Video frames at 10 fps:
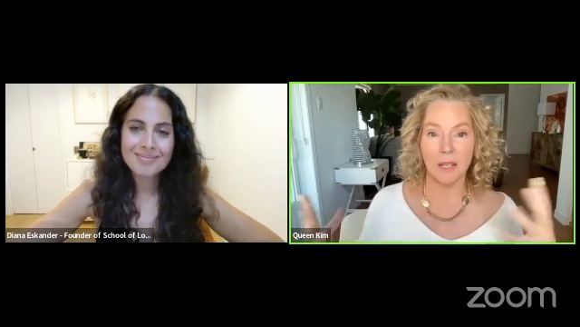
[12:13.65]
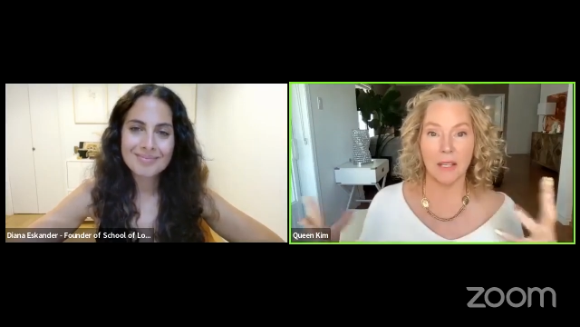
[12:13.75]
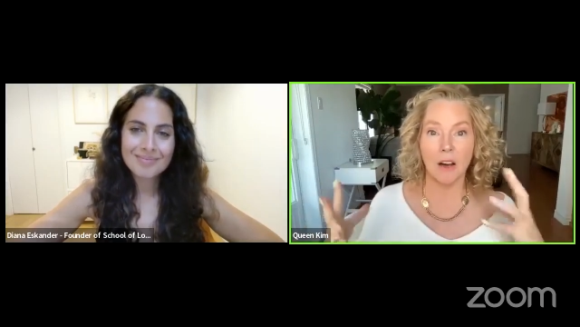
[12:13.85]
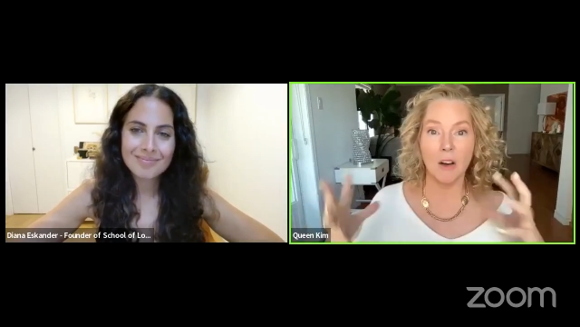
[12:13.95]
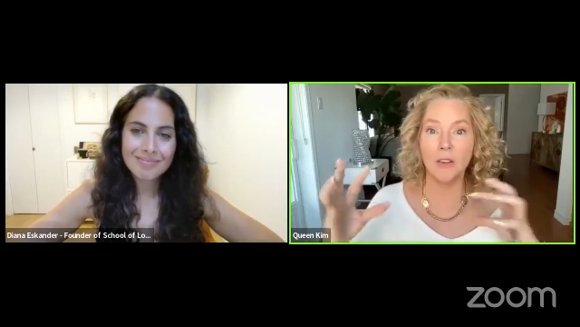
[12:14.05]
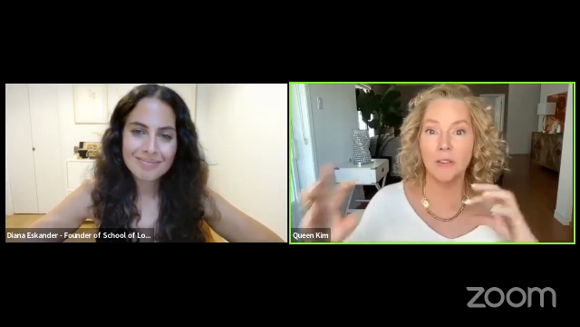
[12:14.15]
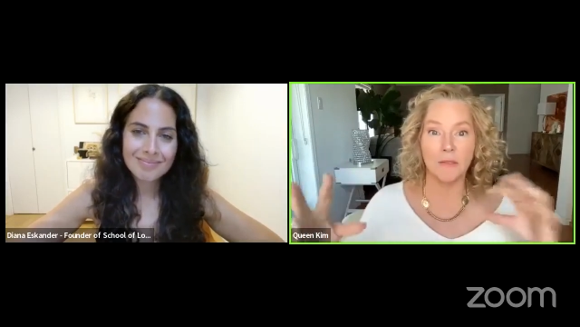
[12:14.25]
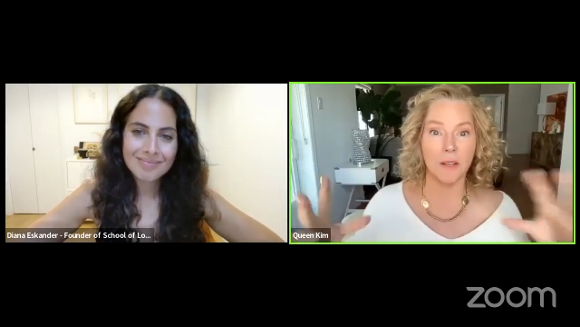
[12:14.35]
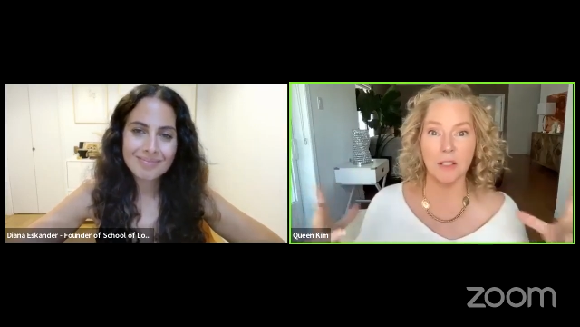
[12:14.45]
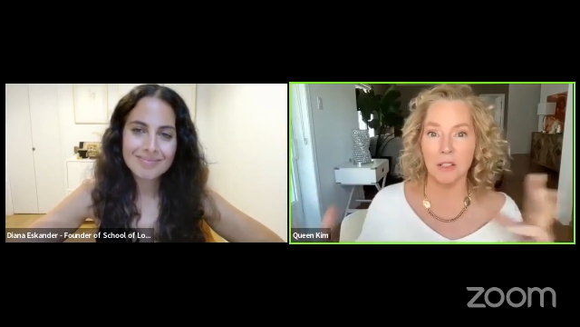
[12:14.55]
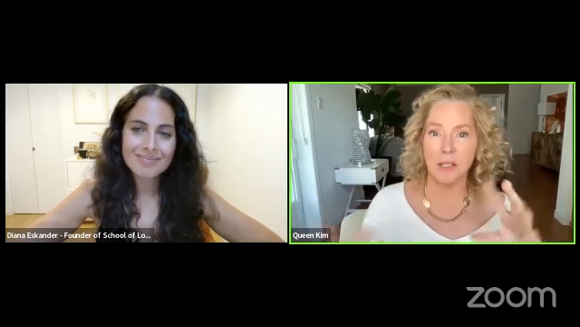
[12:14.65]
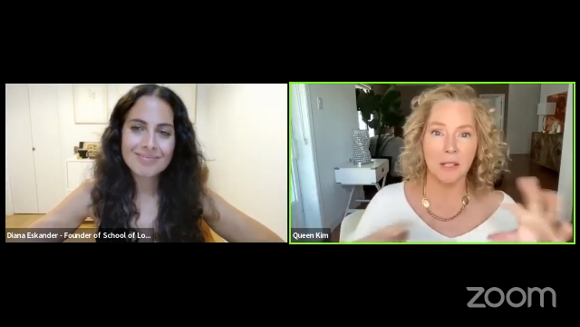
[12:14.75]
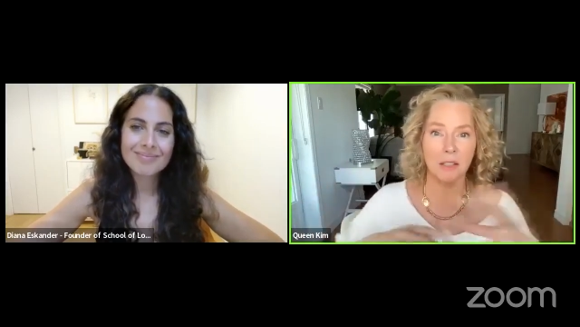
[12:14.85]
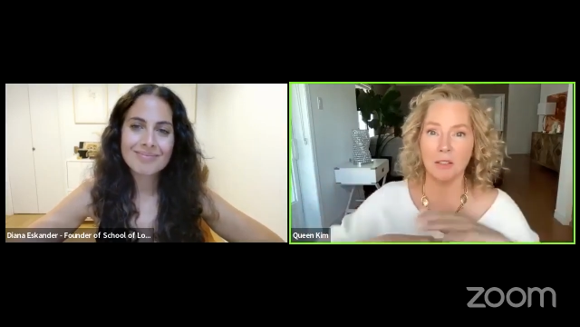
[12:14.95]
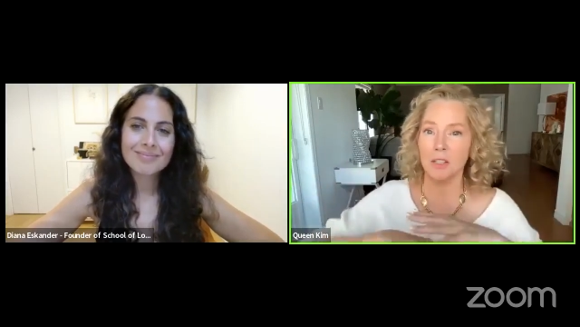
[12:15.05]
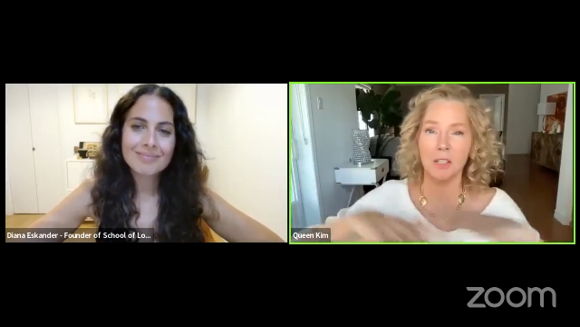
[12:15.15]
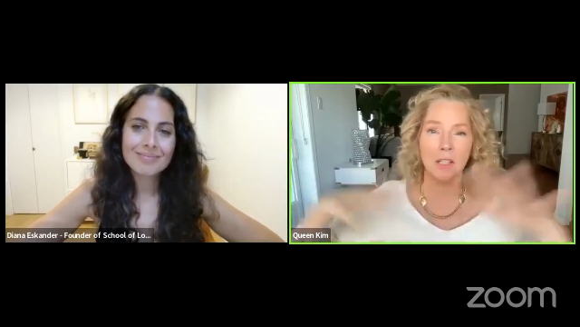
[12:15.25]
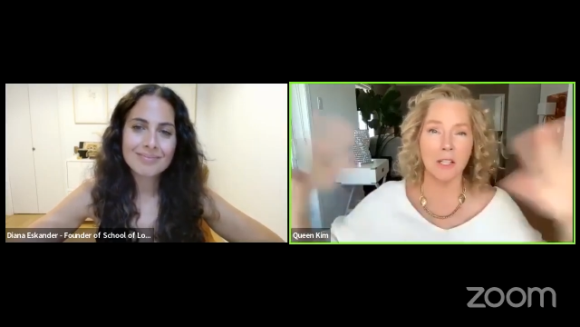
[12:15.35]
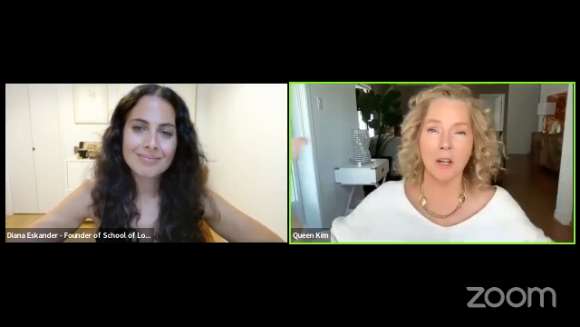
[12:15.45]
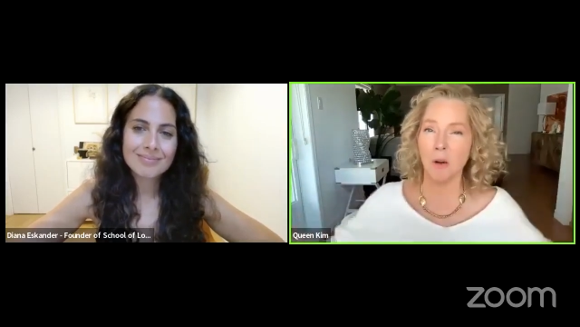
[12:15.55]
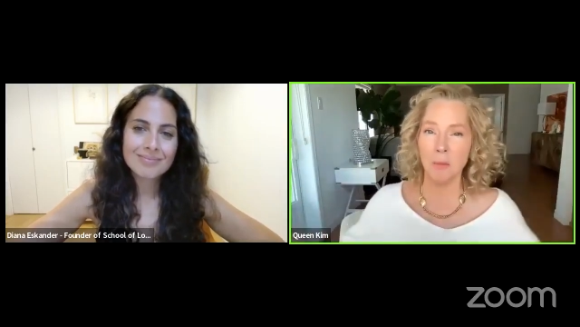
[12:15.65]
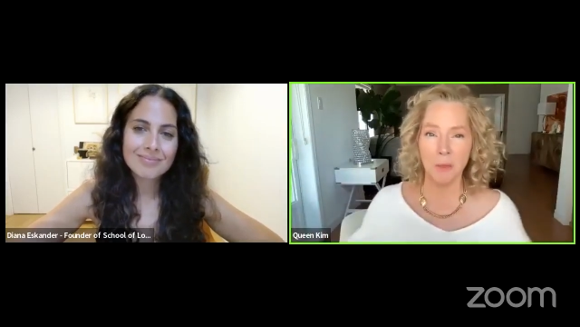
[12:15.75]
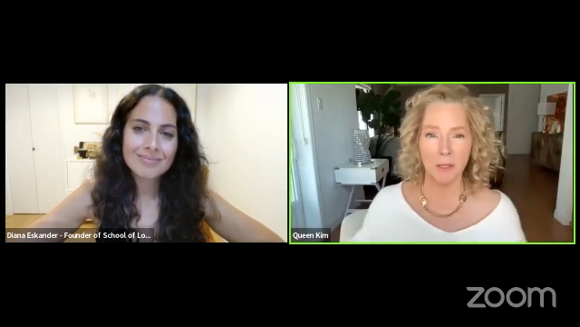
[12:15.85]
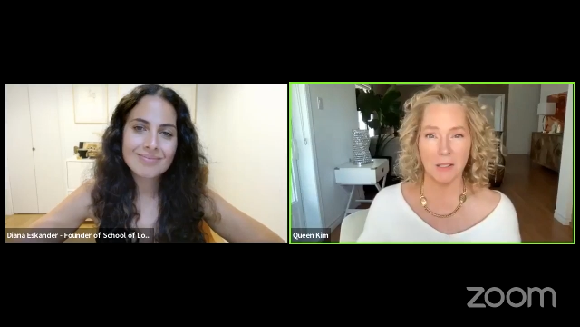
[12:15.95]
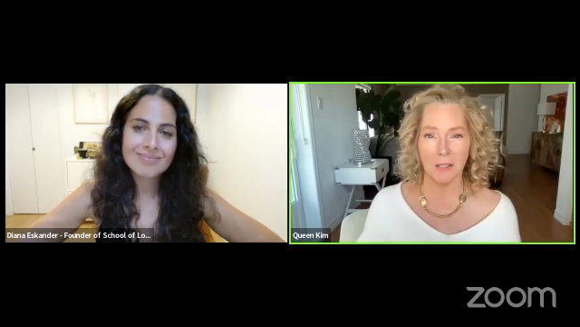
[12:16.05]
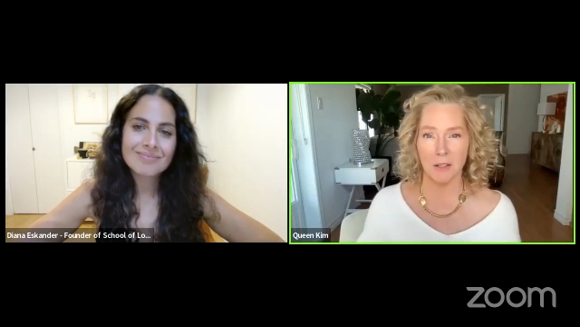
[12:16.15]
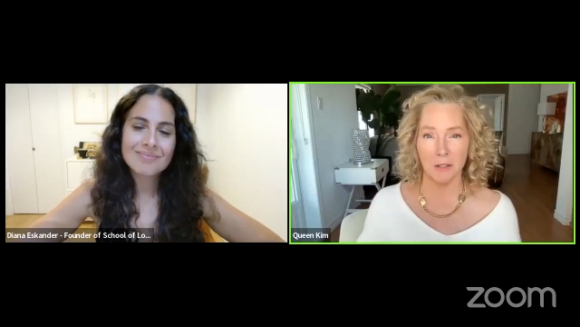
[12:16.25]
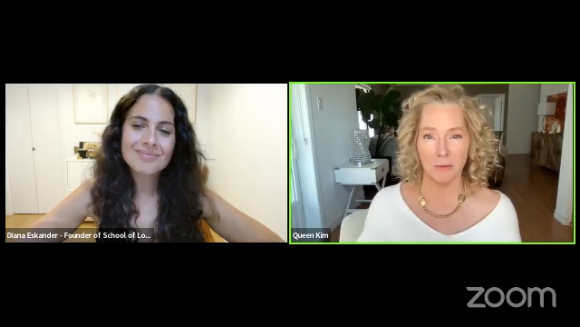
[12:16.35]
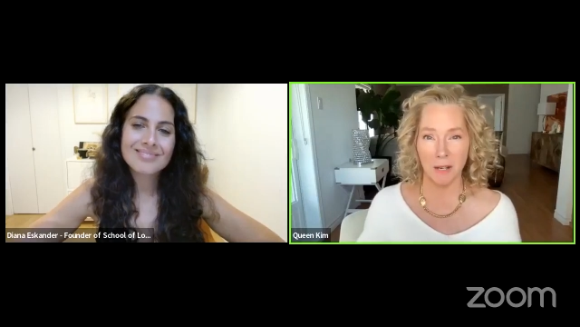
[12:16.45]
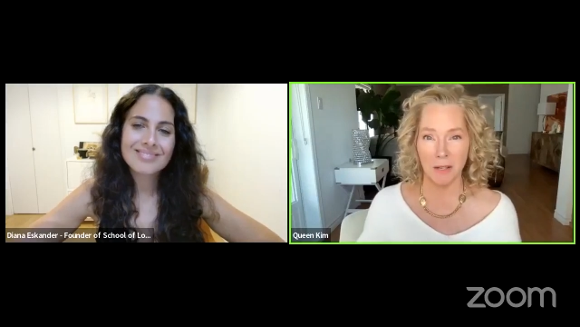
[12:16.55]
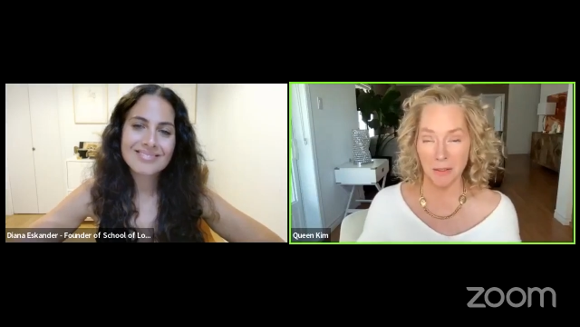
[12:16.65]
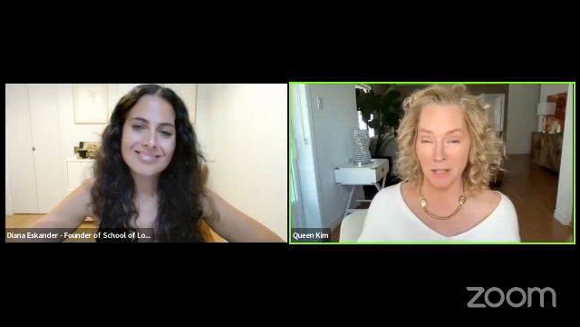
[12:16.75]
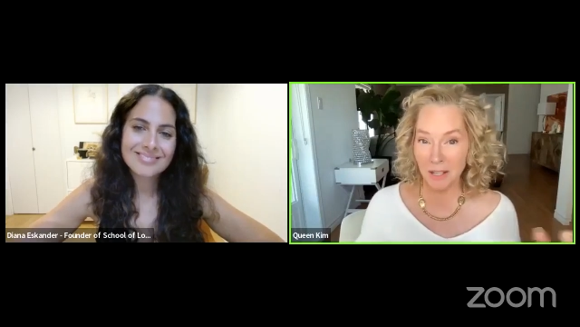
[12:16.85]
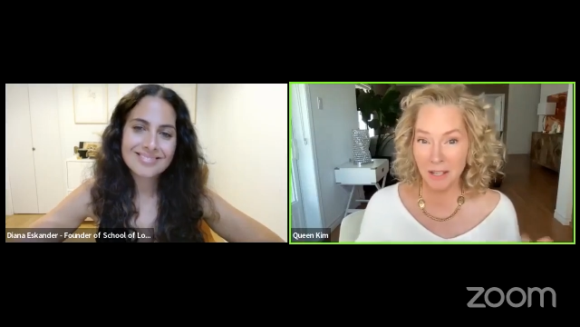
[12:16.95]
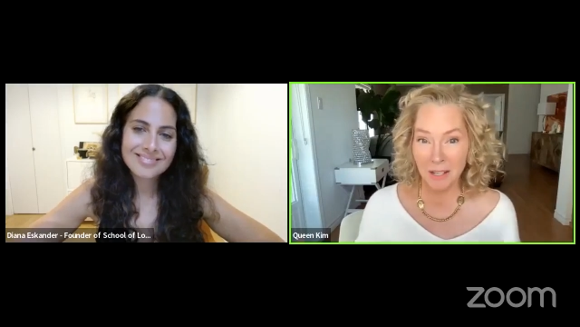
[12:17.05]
Speaker 1: like all the vendors, like there's just an openness all around.